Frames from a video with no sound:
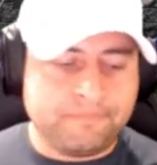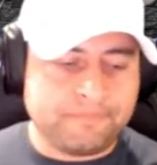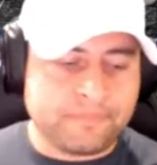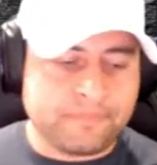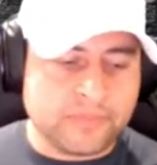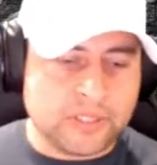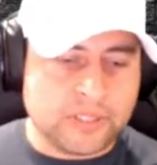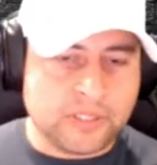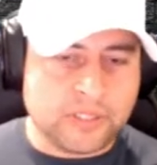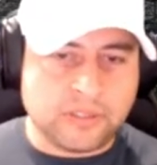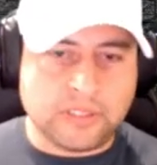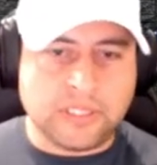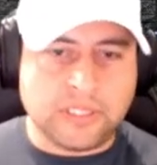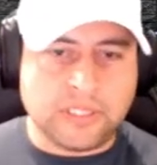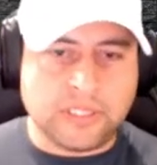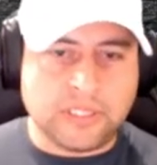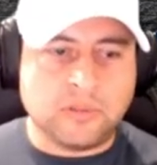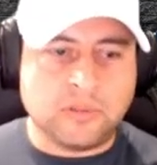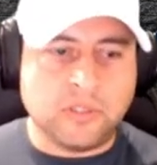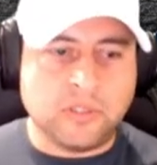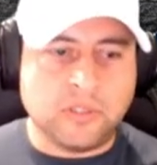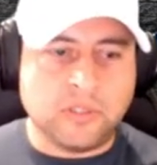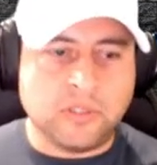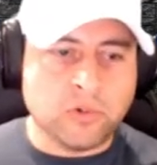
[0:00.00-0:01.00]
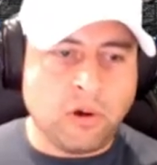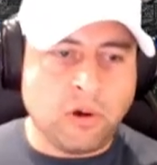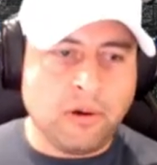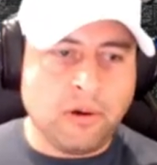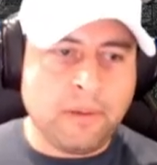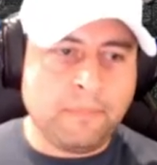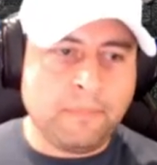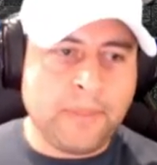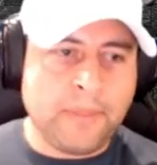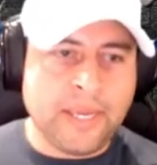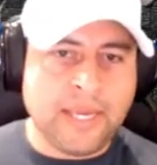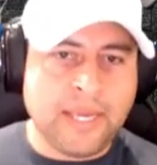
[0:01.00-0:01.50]
the
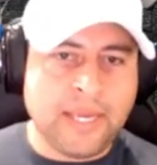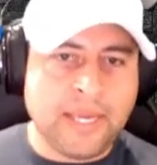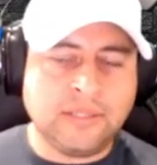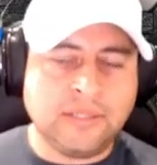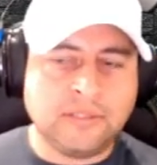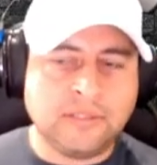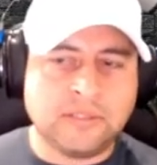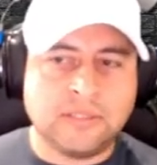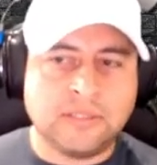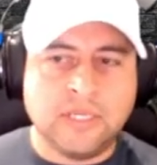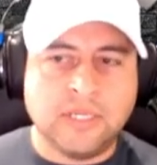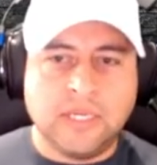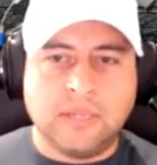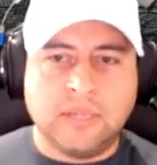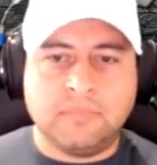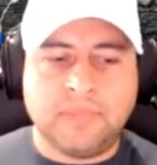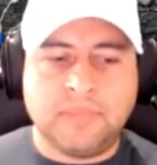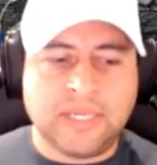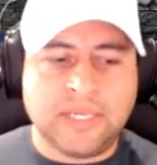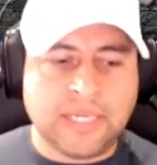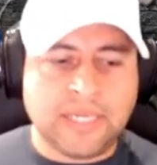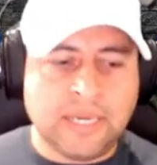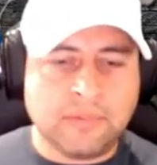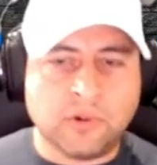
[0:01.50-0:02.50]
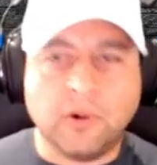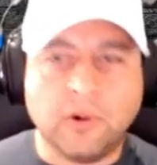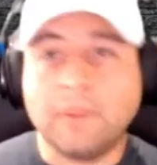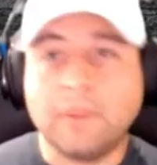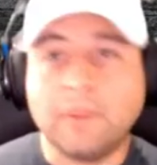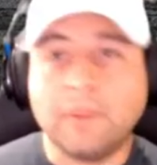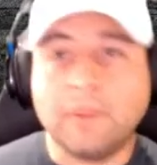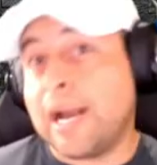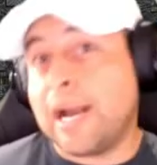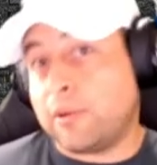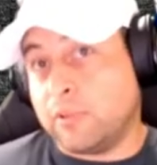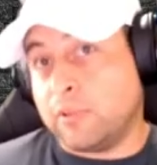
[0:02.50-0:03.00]
growing pains became
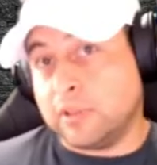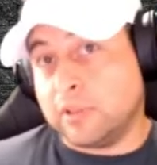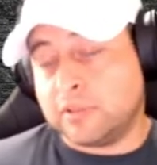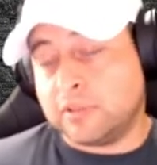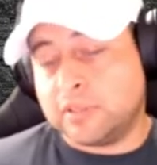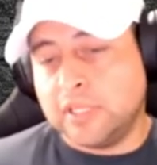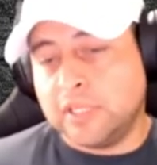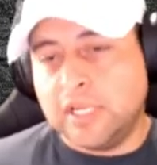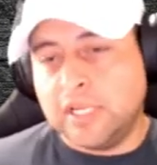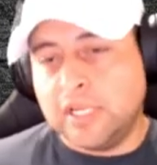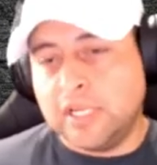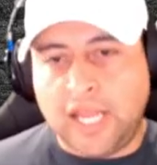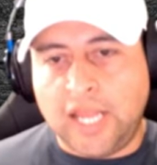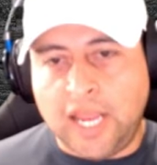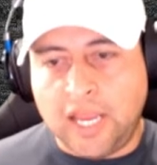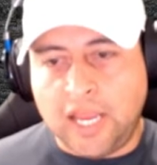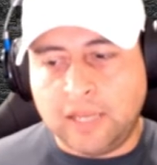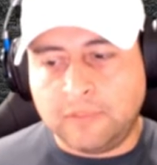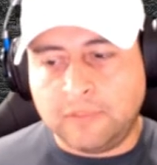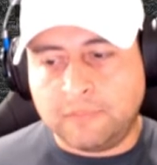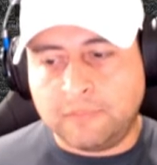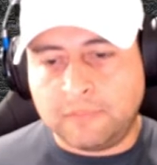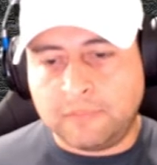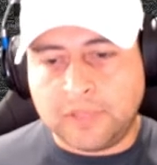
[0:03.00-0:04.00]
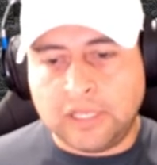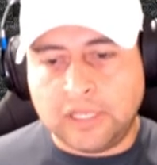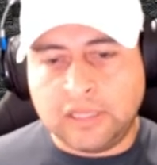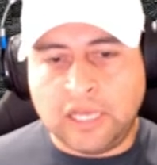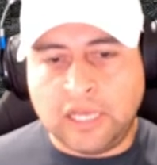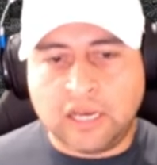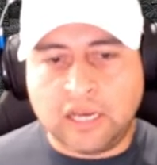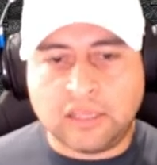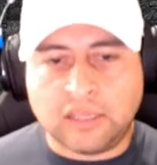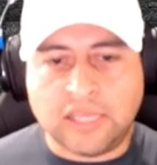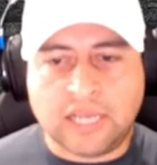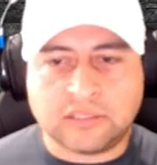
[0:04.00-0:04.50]
going backwards, and a
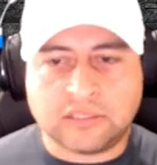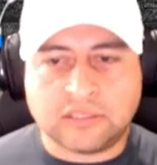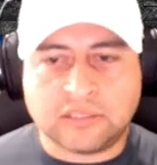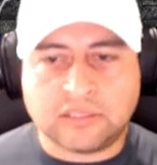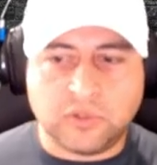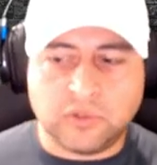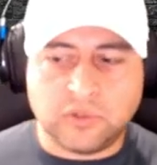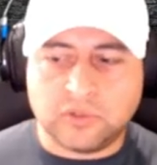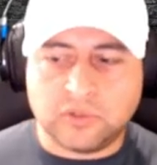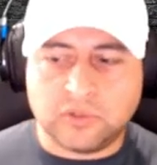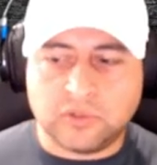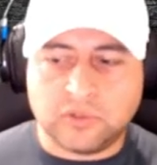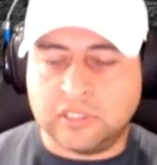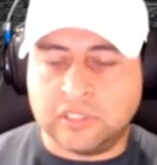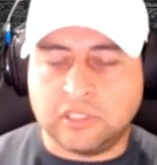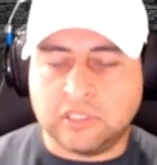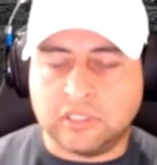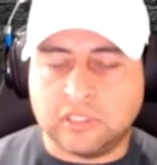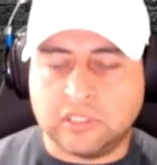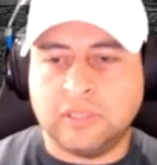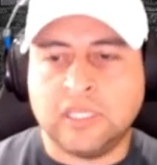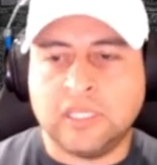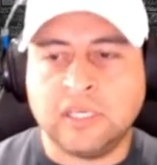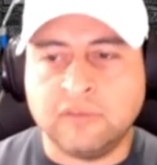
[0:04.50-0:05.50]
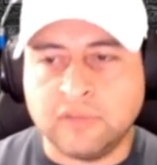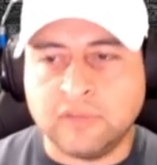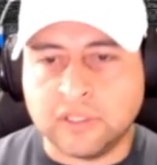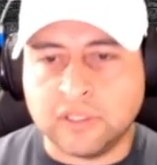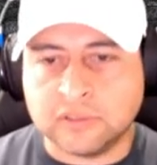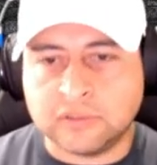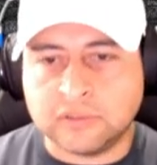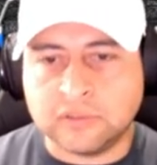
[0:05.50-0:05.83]
lot of the active users ended up leaving.